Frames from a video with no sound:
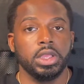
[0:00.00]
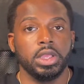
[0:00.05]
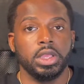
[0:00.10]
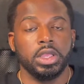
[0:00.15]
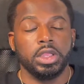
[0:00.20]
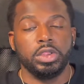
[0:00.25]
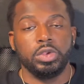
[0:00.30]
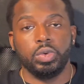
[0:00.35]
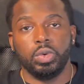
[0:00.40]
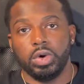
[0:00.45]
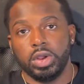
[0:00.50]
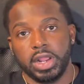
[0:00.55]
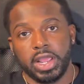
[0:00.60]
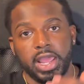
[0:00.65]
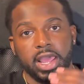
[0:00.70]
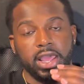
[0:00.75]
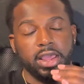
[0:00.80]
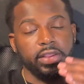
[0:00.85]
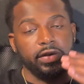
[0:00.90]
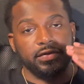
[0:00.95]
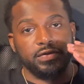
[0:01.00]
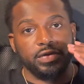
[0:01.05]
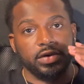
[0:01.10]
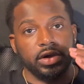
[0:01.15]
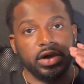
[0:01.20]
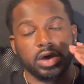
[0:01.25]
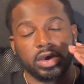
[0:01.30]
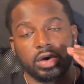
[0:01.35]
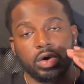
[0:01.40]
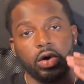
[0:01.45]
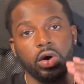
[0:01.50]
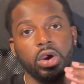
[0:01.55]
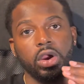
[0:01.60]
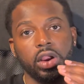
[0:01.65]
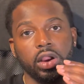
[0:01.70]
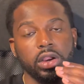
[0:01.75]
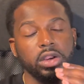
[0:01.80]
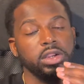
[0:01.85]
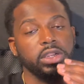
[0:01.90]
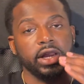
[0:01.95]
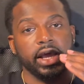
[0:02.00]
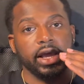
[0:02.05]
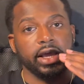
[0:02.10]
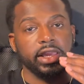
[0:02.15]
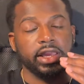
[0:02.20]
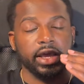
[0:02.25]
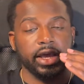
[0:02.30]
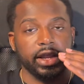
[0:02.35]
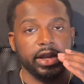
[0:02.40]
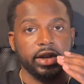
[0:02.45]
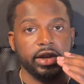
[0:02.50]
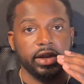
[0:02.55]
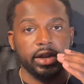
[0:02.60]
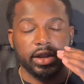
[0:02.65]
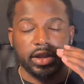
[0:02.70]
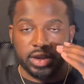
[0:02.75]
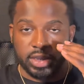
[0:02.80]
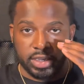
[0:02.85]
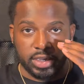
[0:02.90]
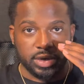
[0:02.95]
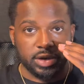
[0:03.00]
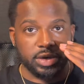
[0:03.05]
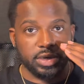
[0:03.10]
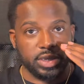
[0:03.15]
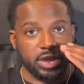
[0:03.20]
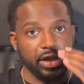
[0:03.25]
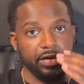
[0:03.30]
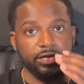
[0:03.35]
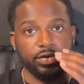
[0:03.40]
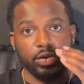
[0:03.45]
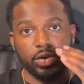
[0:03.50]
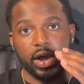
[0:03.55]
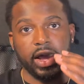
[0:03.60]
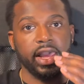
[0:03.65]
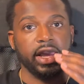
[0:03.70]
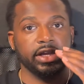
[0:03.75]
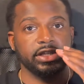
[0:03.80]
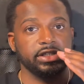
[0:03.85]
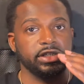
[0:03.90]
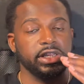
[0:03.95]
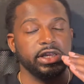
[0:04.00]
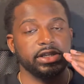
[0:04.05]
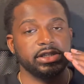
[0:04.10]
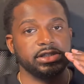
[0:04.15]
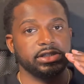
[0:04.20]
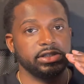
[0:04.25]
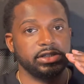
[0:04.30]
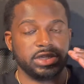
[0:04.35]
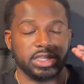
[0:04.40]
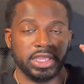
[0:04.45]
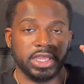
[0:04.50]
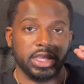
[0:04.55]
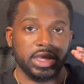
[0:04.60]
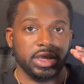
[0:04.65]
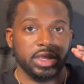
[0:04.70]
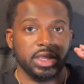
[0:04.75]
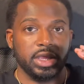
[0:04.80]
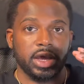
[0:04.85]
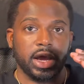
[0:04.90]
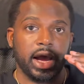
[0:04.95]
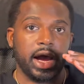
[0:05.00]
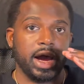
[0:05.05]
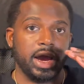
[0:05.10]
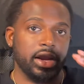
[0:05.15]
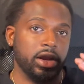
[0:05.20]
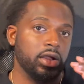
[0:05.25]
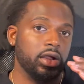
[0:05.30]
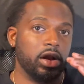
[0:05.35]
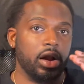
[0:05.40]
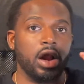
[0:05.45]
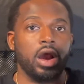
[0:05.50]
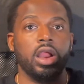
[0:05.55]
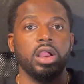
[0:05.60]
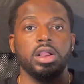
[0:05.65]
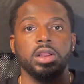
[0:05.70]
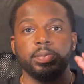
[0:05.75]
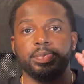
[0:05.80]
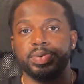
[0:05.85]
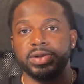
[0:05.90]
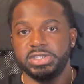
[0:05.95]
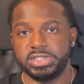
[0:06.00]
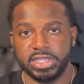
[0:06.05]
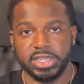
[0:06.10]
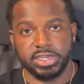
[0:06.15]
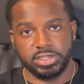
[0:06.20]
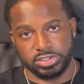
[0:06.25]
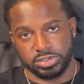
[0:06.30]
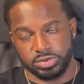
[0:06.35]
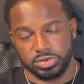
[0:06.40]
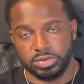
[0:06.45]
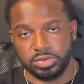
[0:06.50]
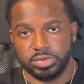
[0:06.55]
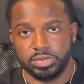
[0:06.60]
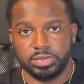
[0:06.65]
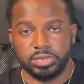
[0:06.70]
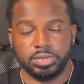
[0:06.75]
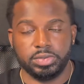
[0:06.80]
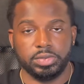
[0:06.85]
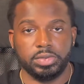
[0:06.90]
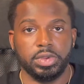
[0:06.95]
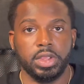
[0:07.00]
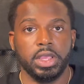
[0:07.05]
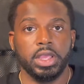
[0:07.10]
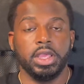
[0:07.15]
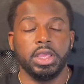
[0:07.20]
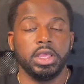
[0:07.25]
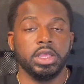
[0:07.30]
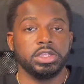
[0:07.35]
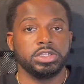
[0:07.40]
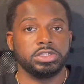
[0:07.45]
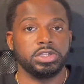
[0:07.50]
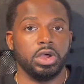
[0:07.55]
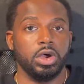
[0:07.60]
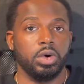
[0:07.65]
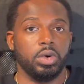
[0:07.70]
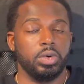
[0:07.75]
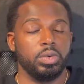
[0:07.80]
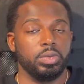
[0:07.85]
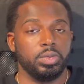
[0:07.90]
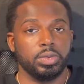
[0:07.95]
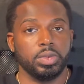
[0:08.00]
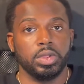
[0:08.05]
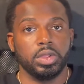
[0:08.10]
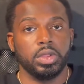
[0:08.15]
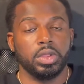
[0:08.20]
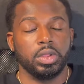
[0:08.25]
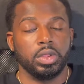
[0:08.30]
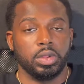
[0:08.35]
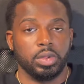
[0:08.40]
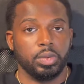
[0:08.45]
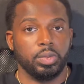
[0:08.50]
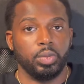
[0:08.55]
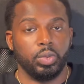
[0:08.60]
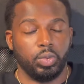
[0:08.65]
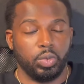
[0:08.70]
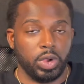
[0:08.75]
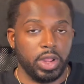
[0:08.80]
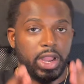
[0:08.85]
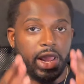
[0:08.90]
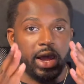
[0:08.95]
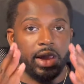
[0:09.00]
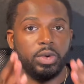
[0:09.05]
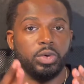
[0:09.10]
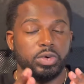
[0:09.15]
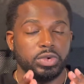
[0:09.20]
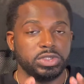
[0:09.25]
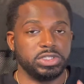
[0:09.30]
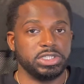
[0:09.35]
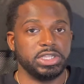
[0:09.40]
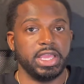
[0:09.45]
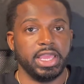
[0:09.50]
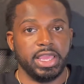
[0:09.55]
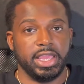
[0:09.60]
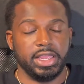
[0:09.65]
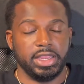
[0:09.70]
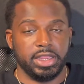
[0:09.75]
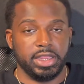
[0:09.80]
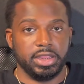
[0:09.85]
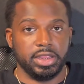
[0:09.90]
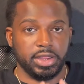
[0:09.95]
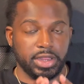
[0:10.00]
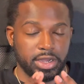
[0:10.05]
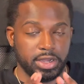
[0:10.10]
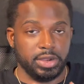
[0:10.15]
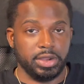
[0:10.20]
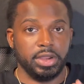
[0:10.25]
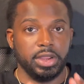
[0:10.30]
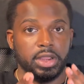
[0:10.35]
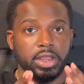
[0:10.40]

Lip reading: you want to have a car that can give you access to higher earning potential. So what I will say, and